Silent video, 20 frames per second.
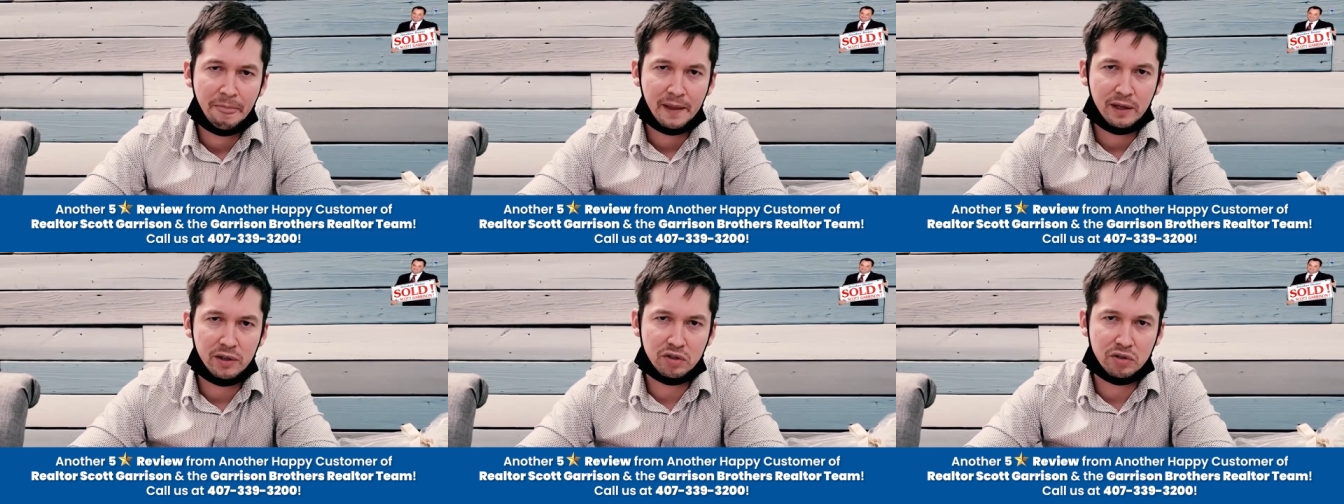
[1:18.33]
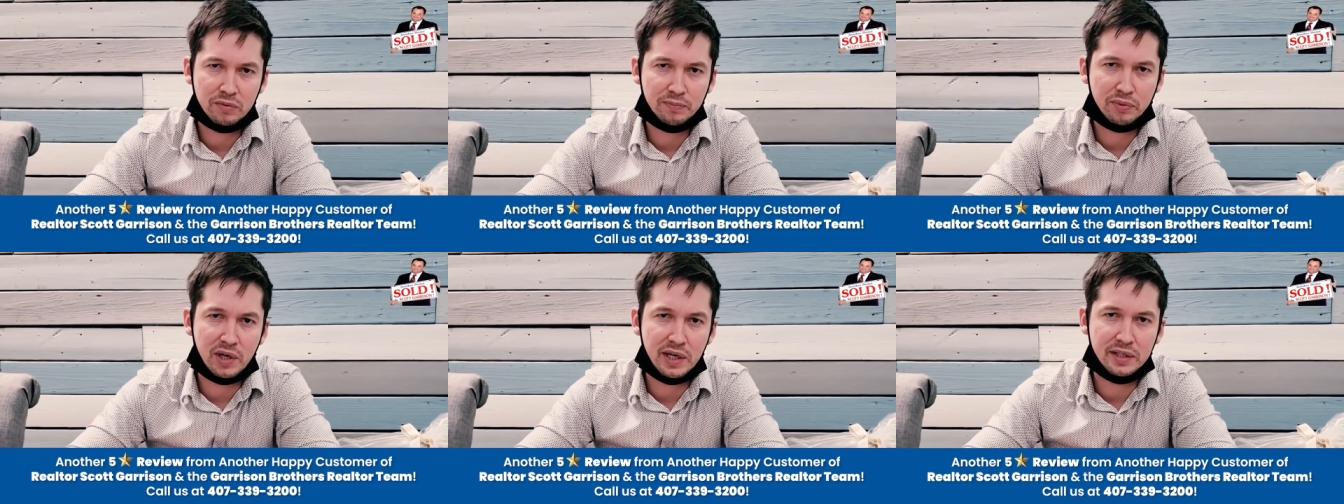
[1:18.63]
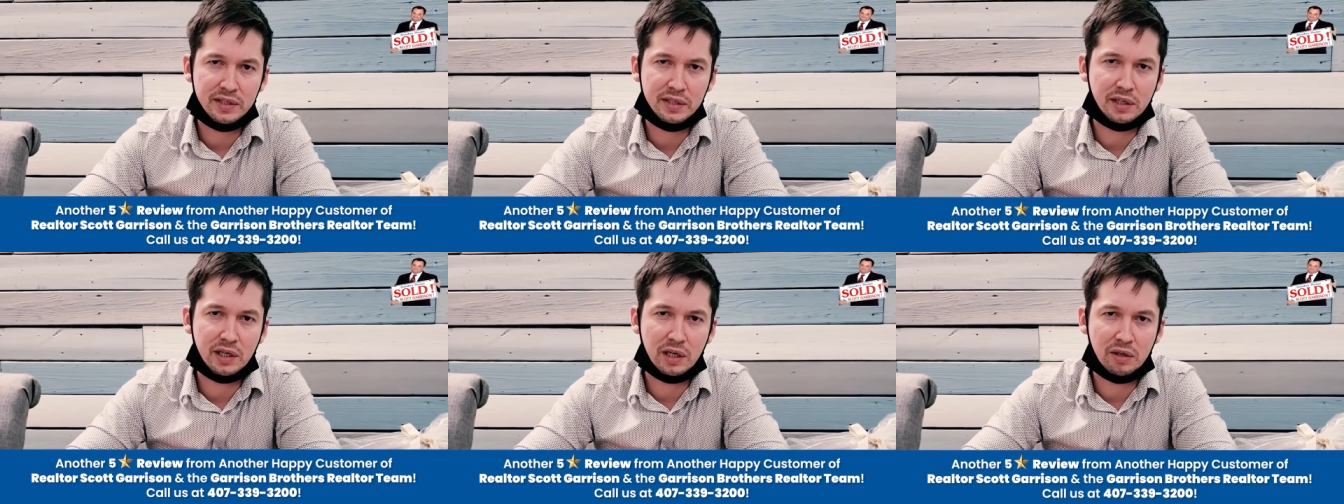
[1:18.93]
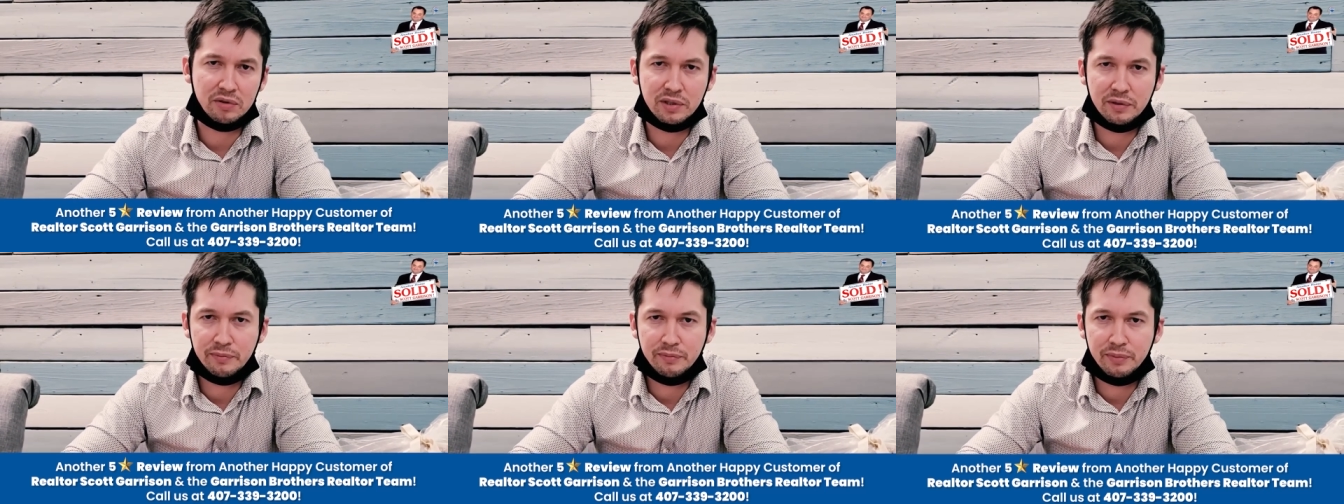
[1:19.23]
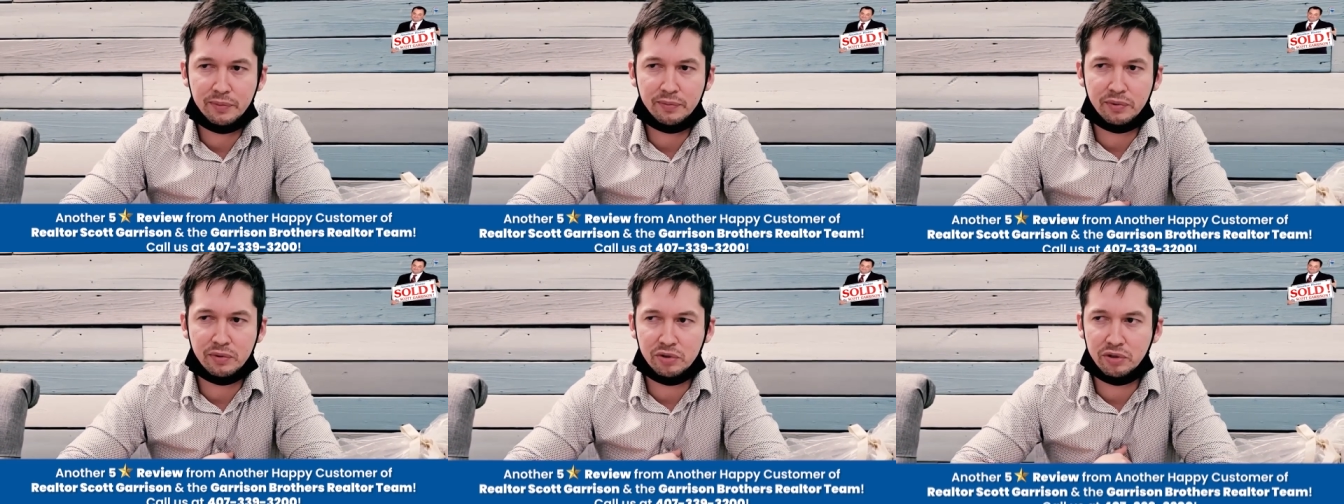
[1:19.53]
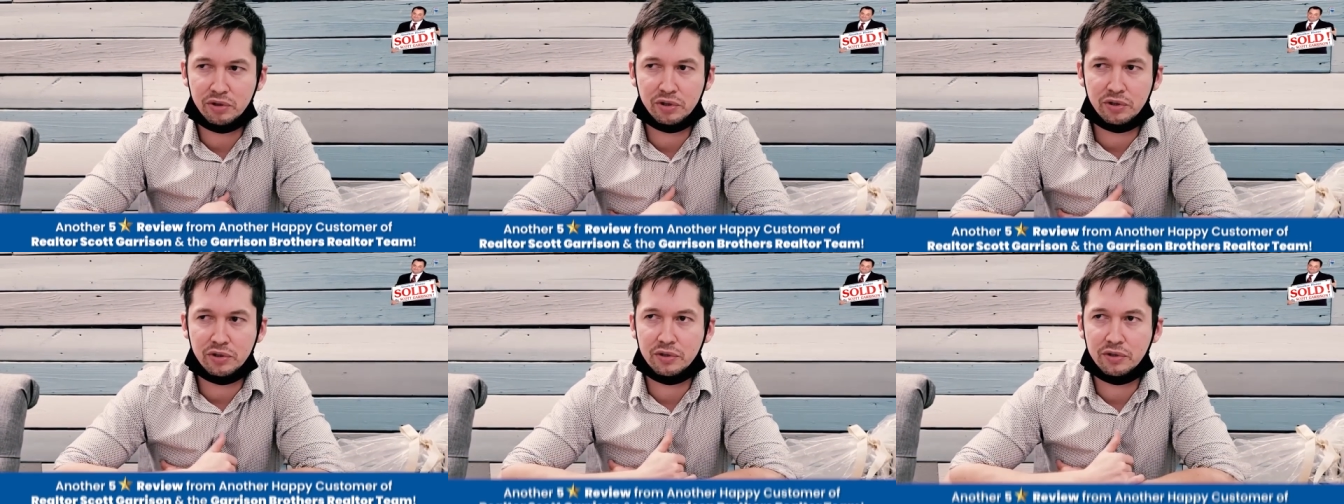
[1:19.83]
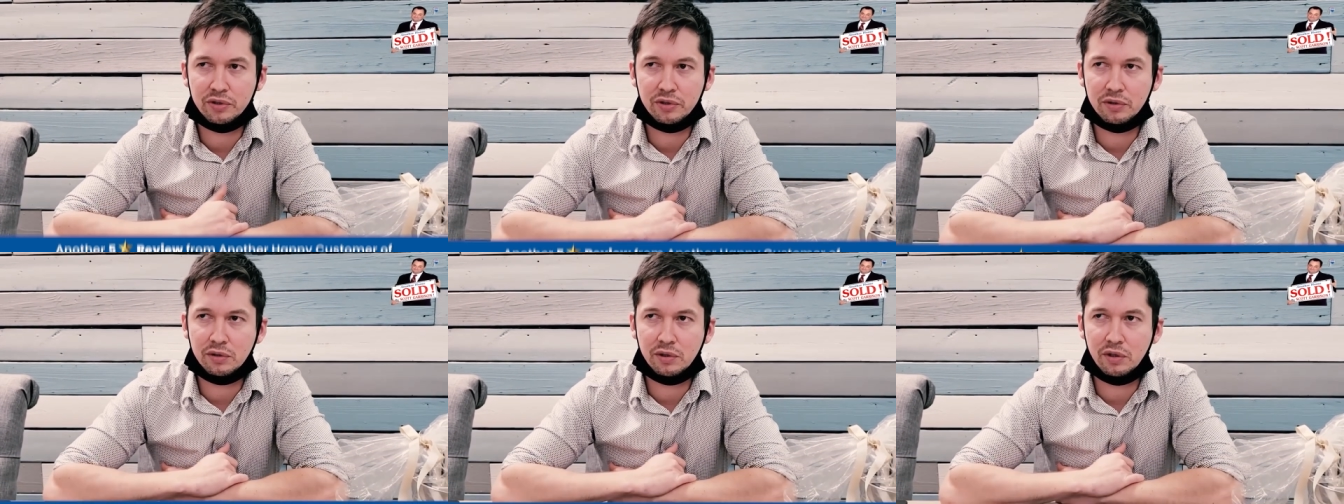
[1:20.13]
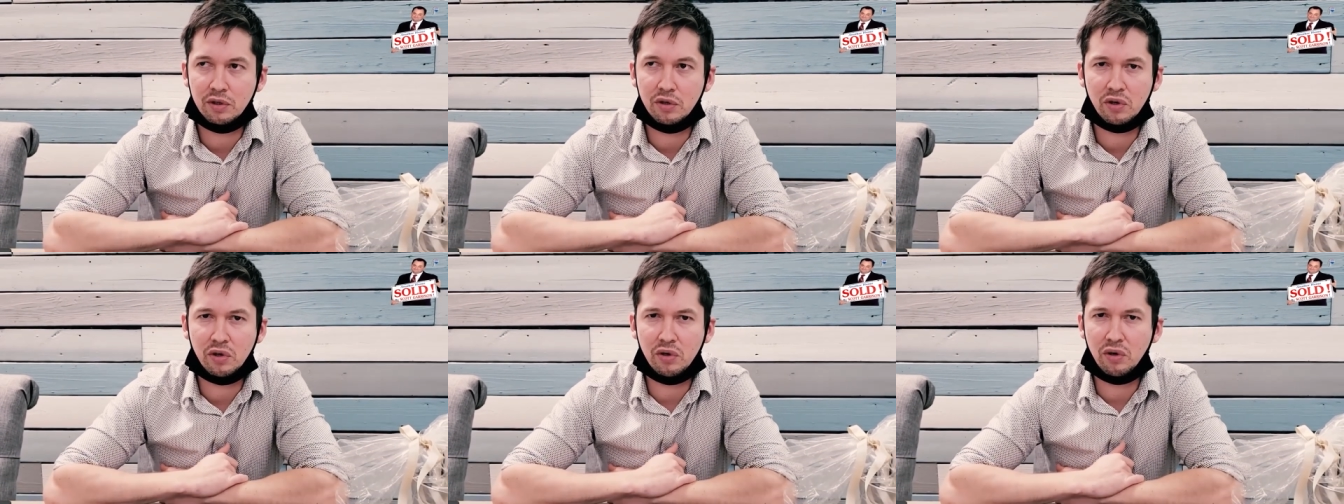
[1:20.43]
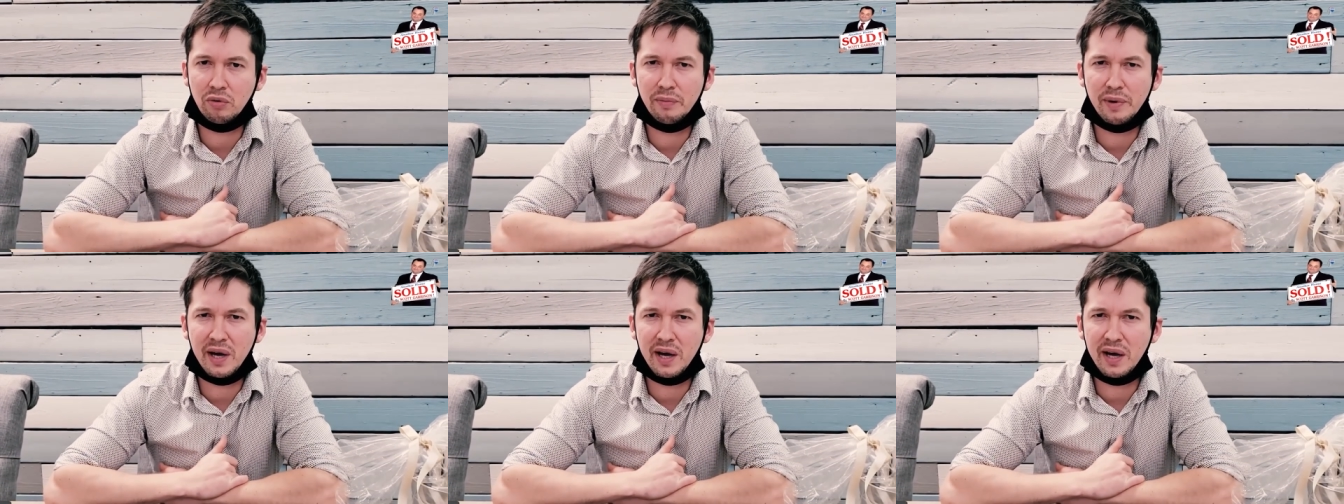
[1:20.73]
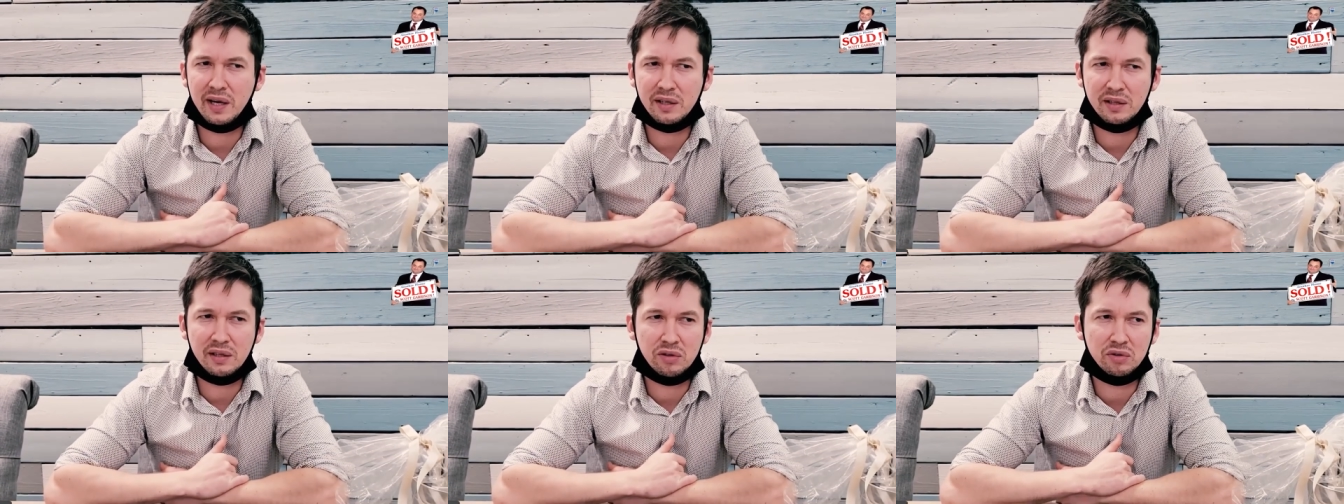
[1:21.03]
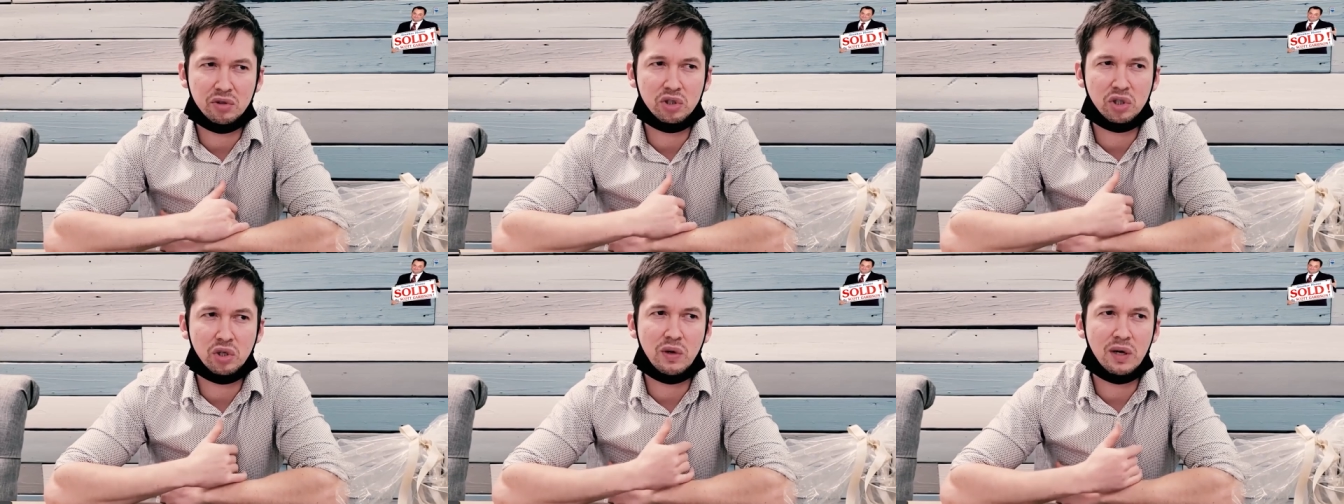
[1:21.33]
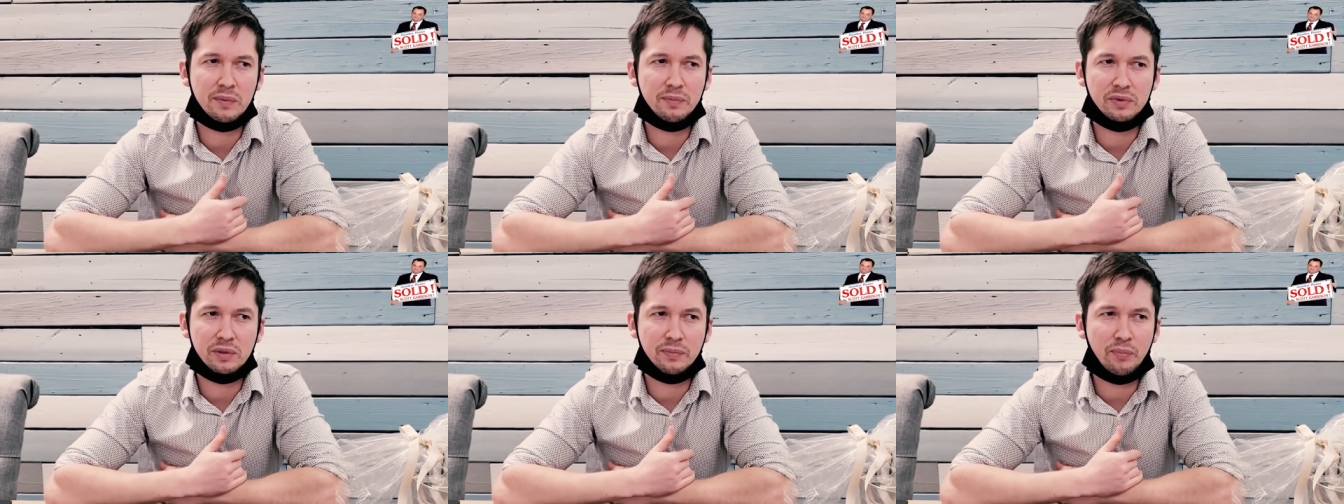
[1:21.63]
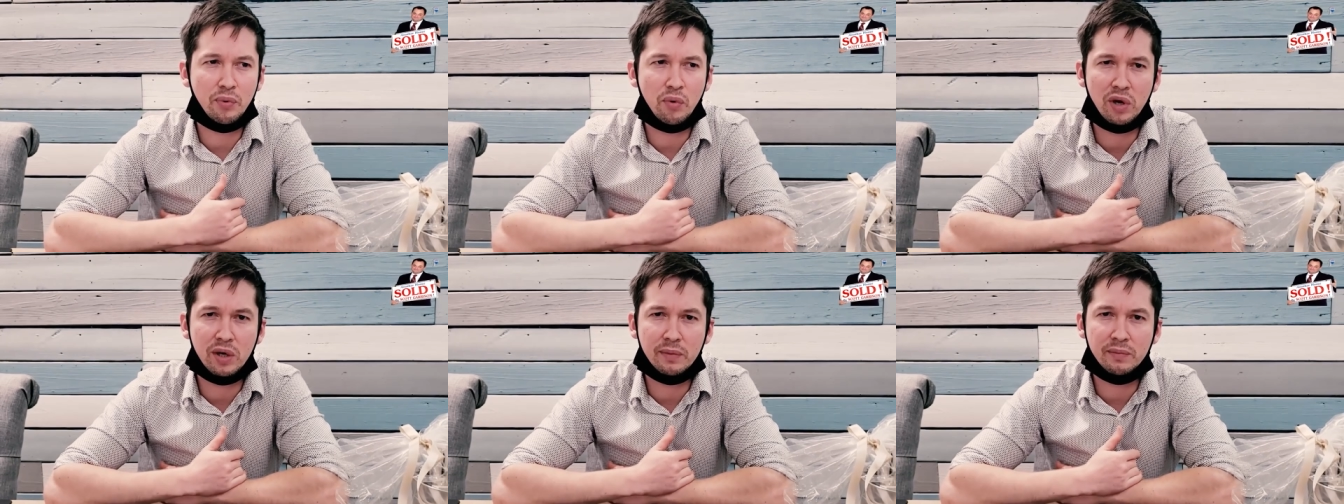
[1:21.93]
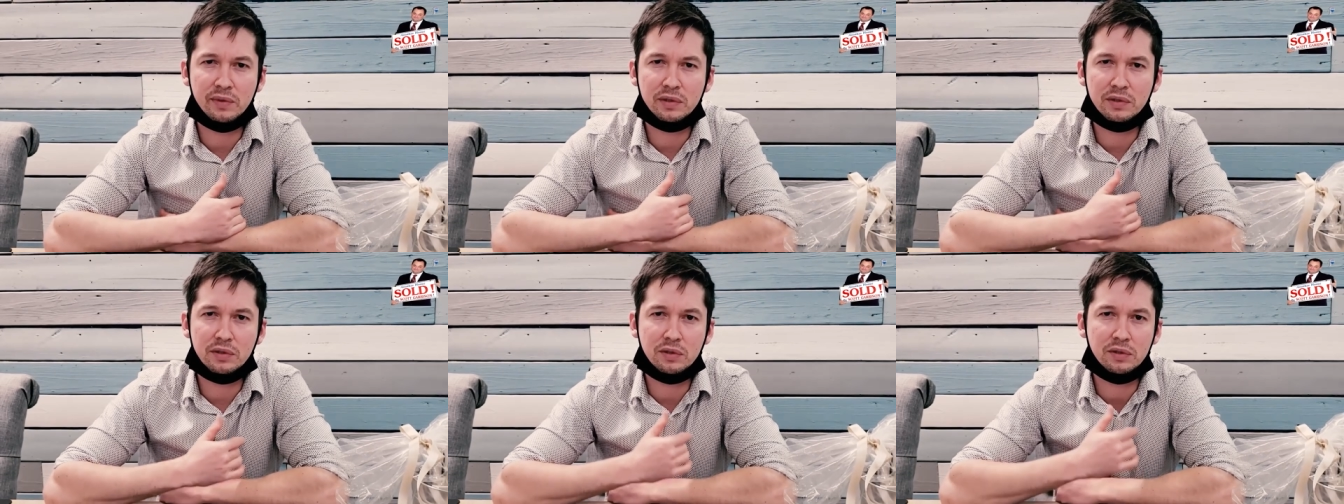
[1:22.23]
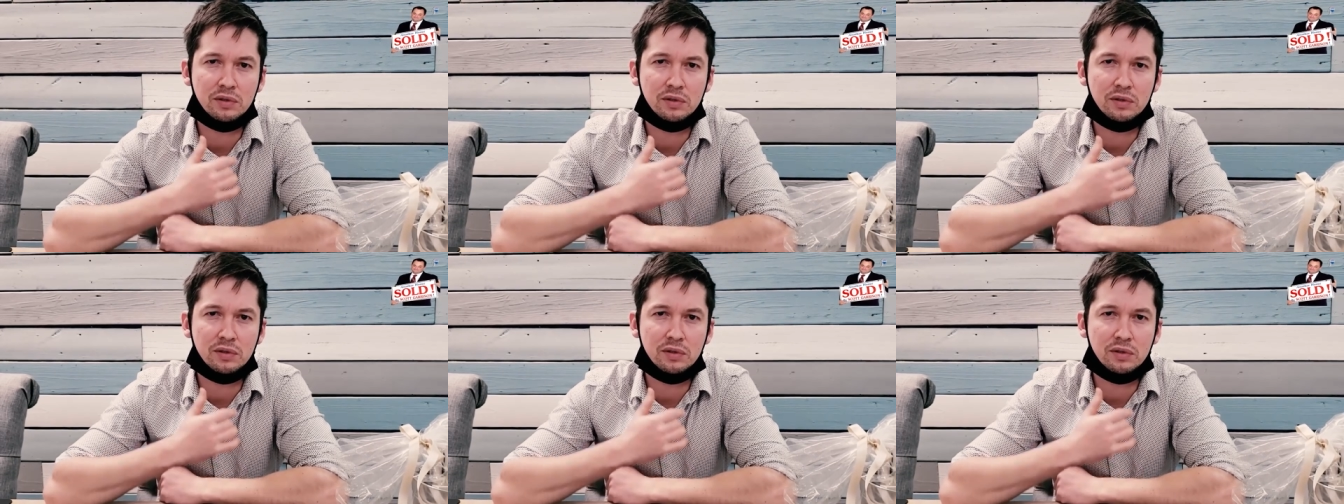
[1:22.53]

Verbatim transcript: It's surprising how some people just uh, they don't call back, they don't show up on appointments.